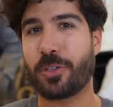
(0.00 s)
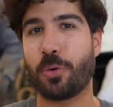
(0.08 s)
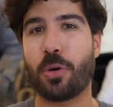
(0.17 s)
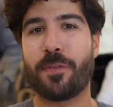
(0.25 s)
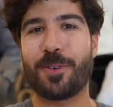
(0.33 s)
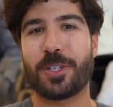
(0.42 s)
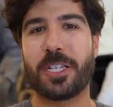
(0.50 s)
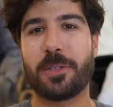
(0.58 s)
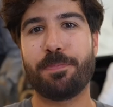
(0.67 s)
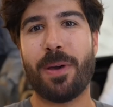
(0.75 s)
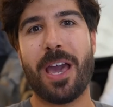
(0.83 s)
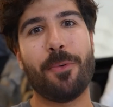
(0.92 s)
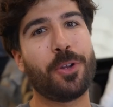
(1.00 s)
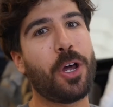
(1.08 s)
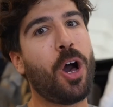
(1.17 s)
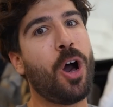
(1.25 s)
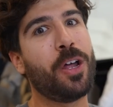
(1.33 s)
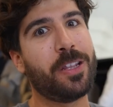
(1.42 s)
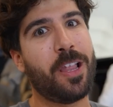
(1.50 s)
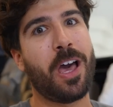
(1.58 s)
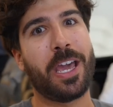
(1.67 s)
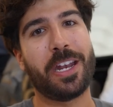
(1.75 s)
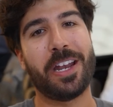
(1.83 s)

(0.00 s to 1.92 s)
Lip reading: tour versus buy one online.